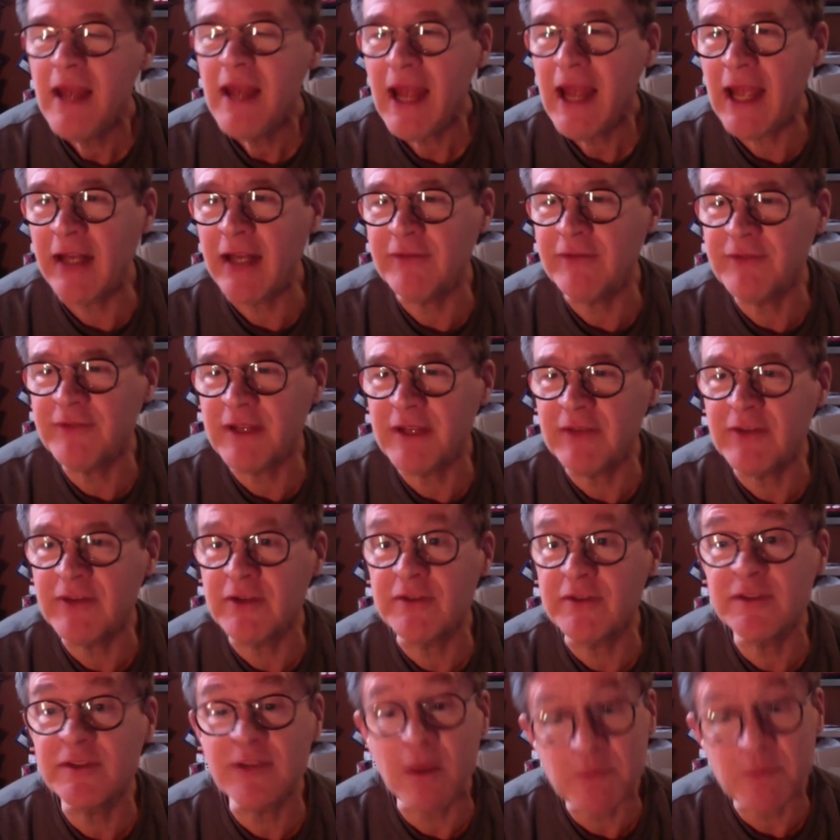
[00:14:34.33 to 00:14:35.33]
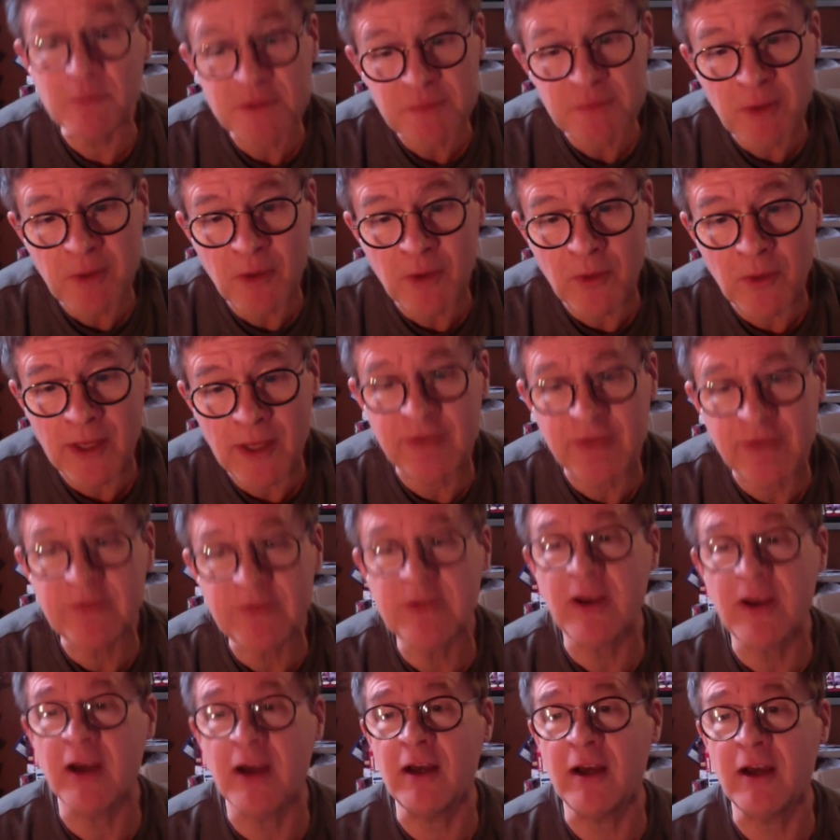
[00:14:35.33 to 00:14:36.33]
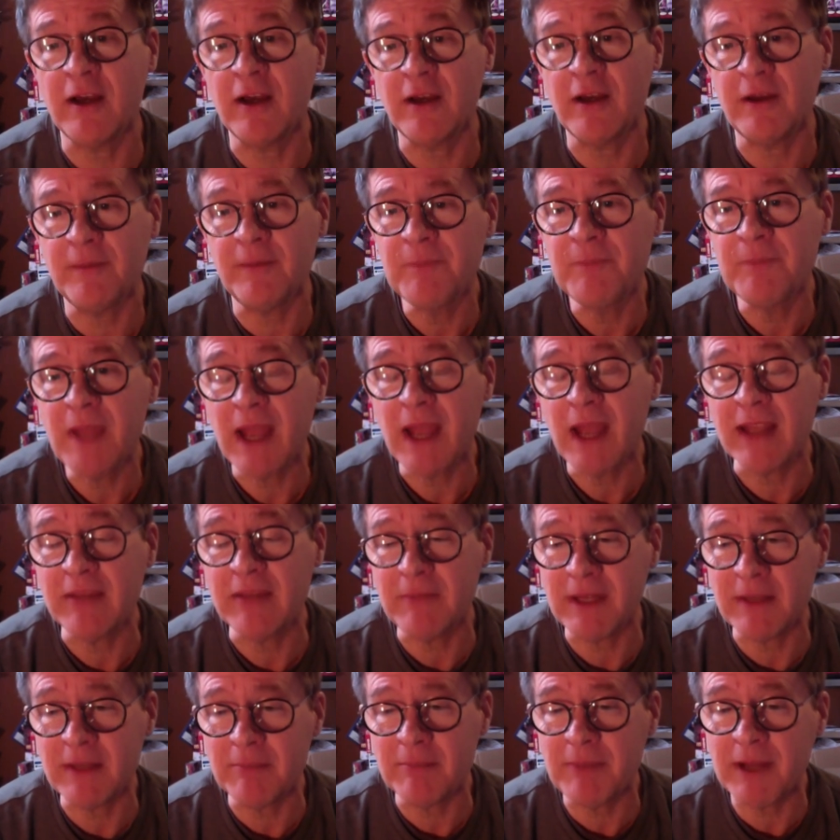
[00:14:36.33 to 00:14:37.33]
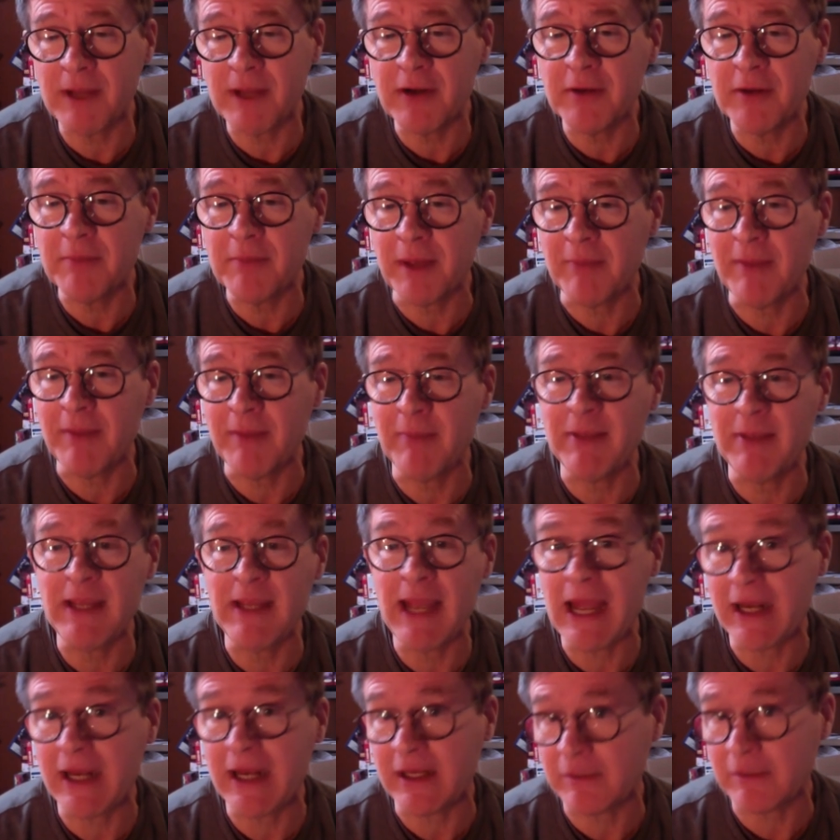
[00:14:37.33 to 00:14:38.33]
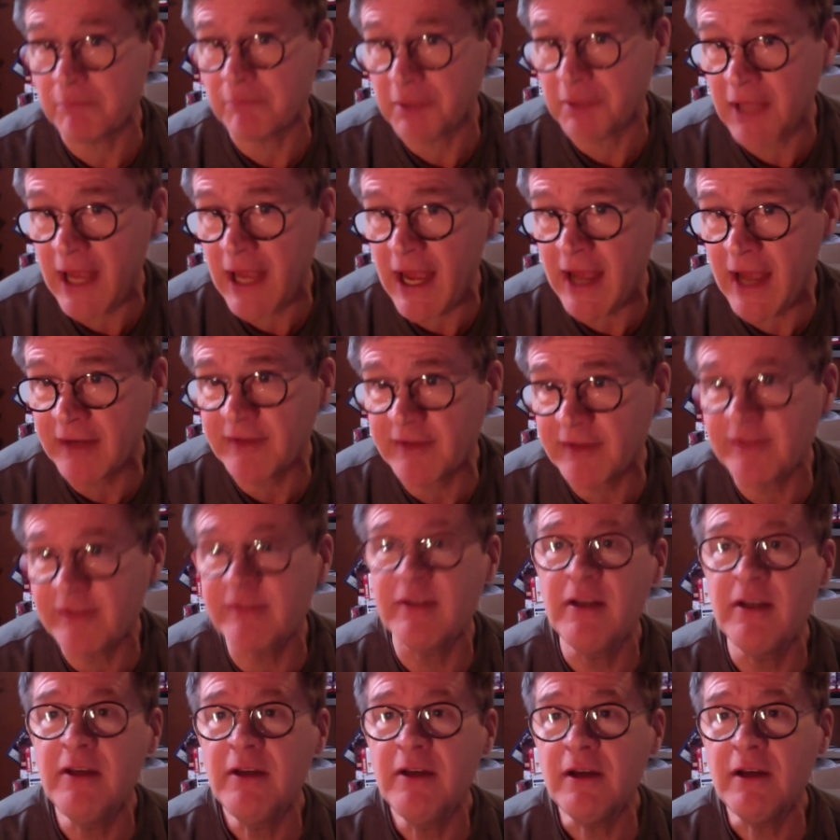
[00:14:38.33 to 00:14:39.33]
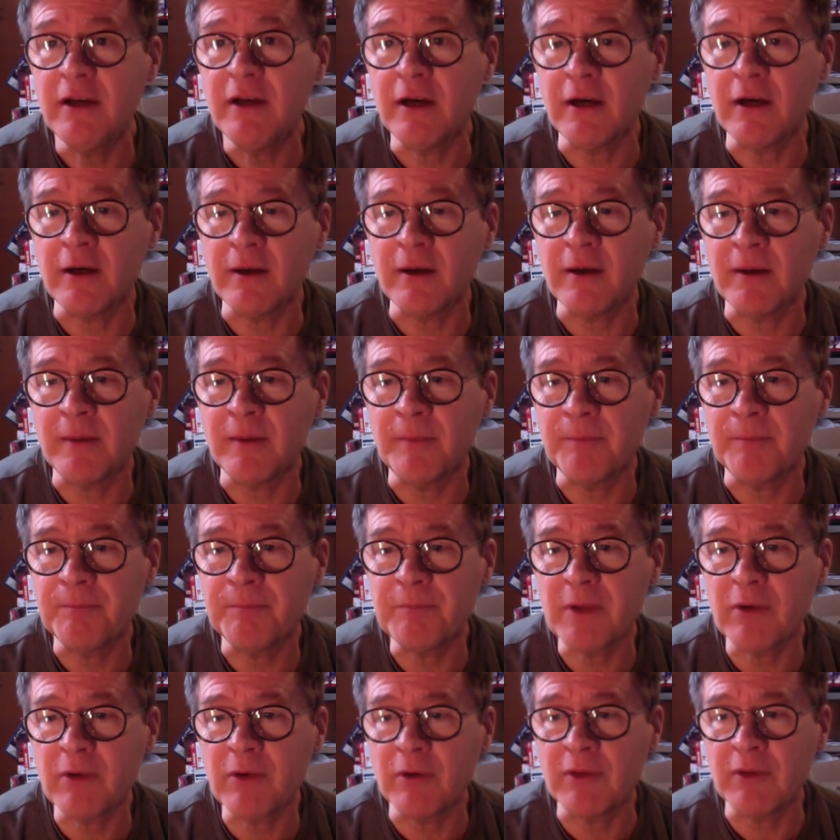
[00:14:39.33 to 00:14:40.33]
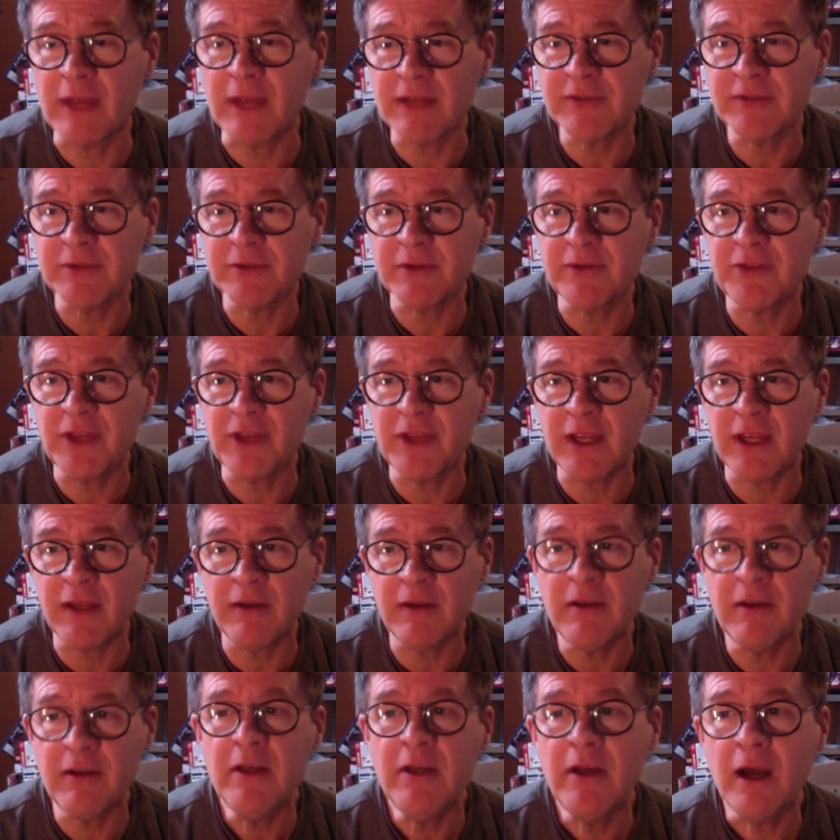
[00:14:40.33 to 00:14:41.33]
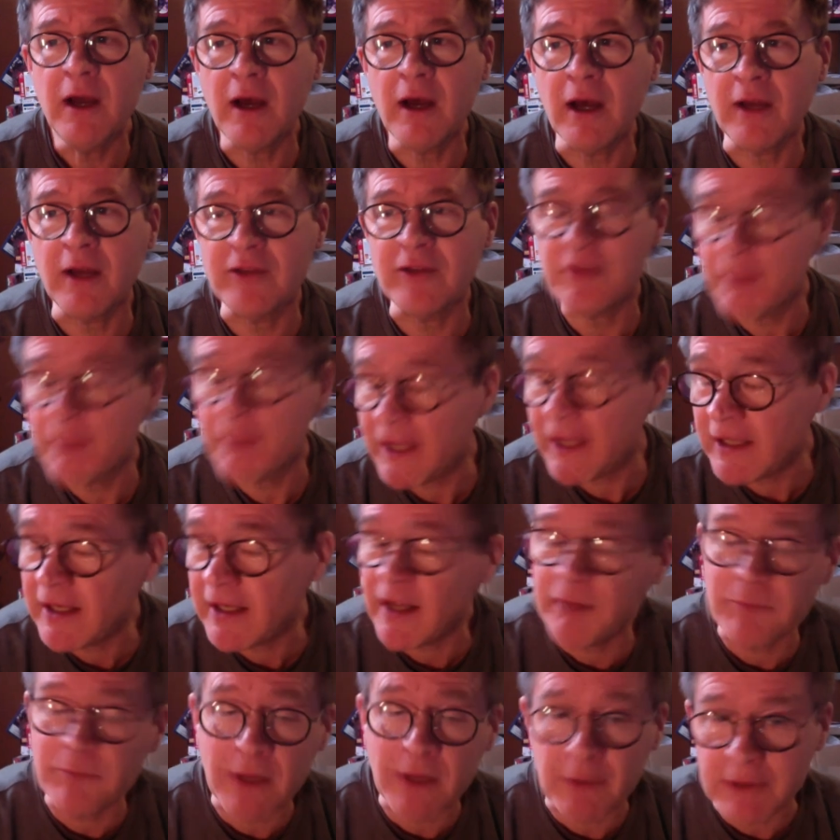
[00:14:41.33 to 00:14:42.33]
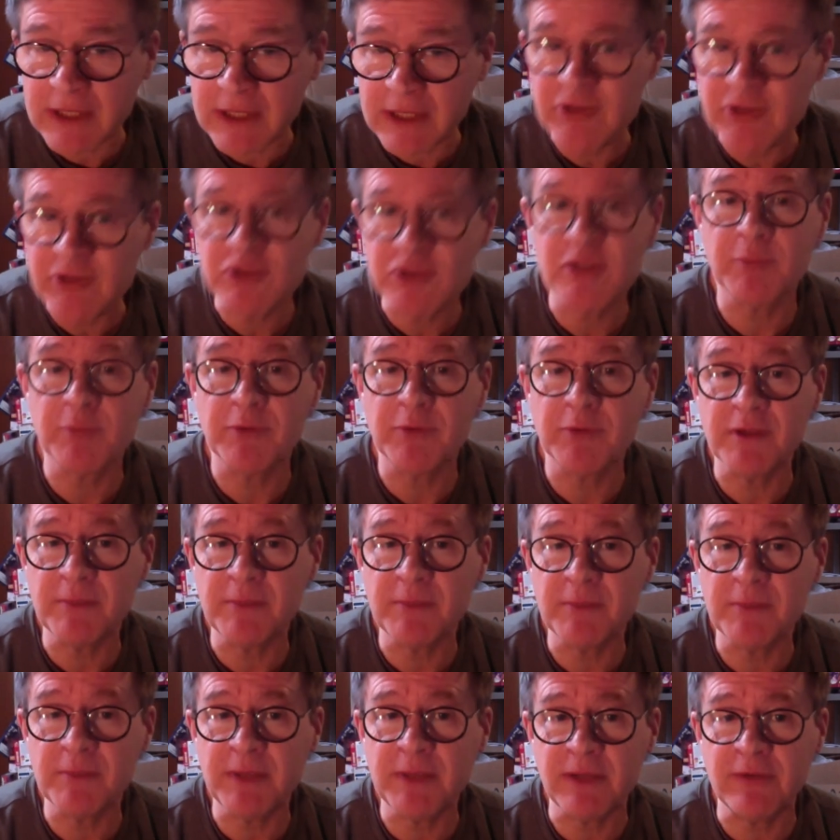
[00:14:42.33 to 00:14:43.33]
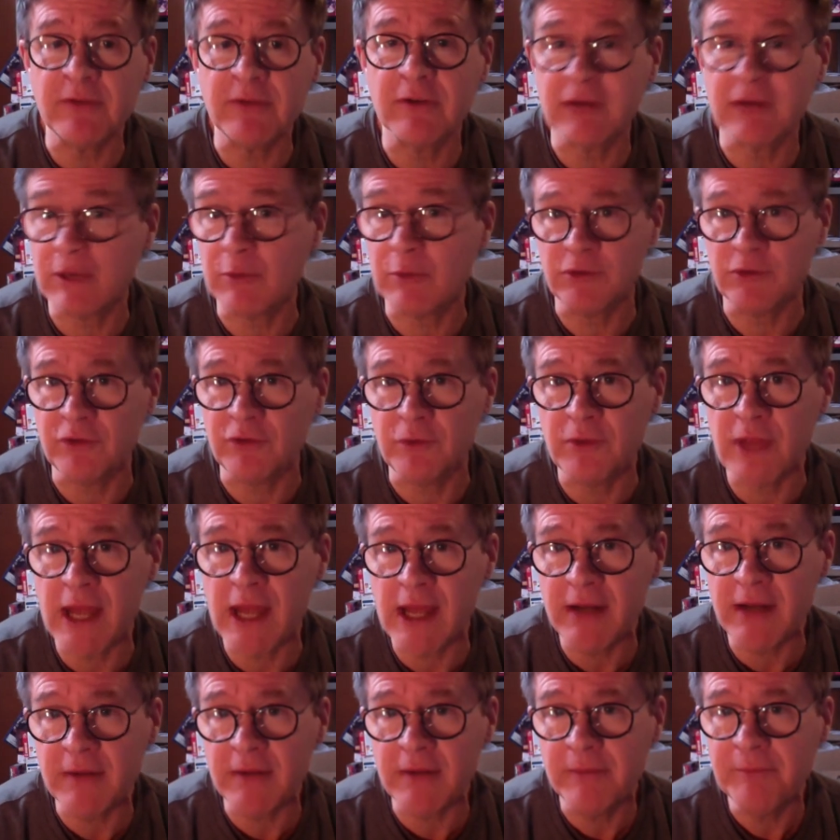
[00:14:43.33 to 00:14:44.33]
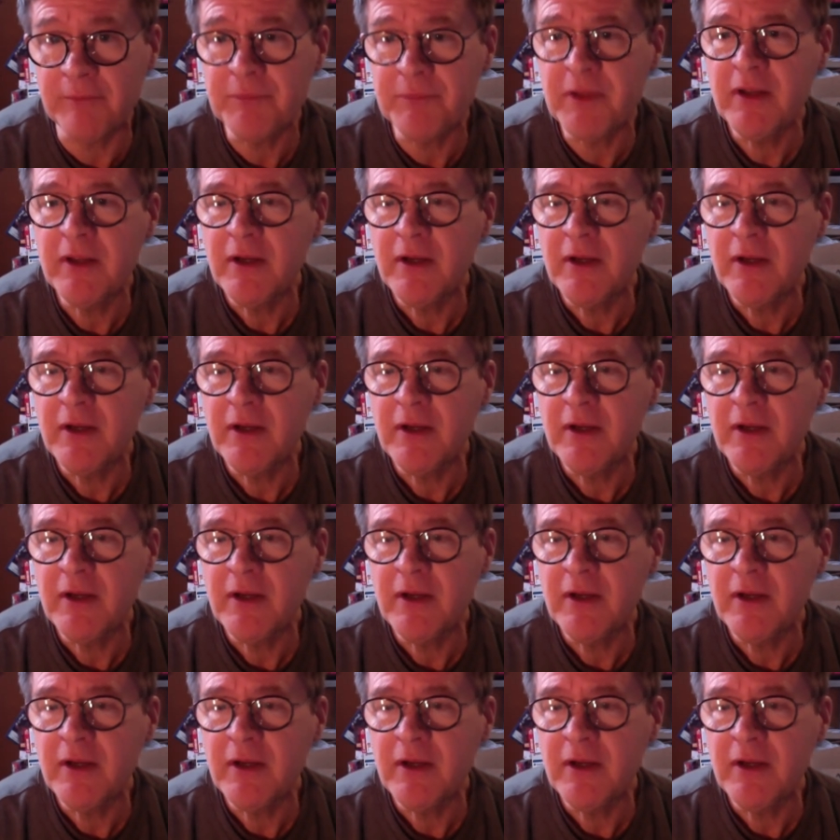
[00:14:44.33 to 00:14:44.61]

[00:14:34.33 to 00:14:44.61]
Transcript: And if if there's some small ways uh, I can make it better by maybe adding blacks um, or that sort of thing, uh, depending on my relationship with the penciler, I will do that.